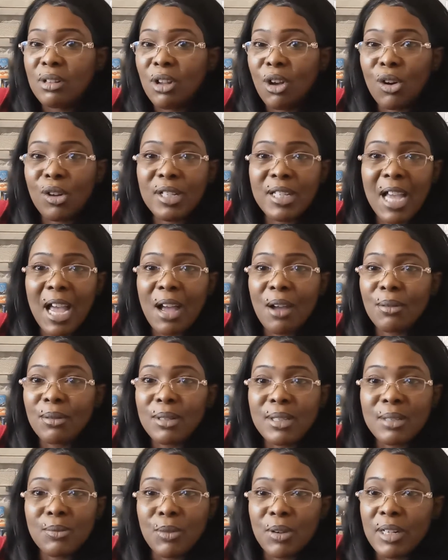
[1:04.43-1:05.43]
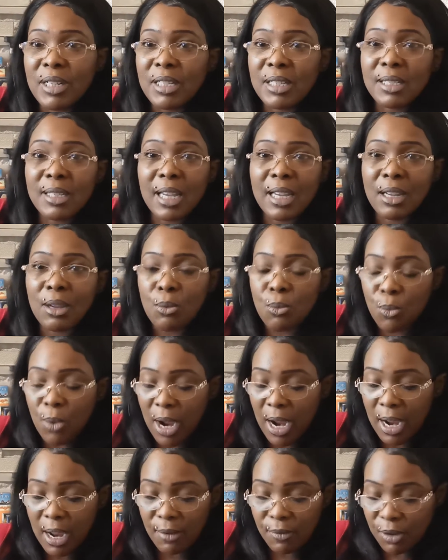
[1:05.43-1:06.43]
lockdowns, we're in the second
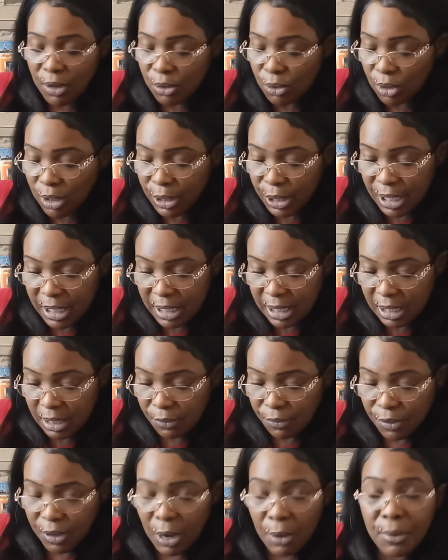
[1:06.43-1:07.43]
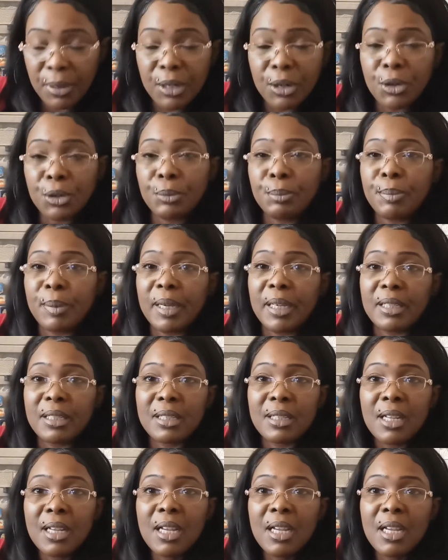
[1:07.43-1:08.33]
wave and all of this stuff going on, but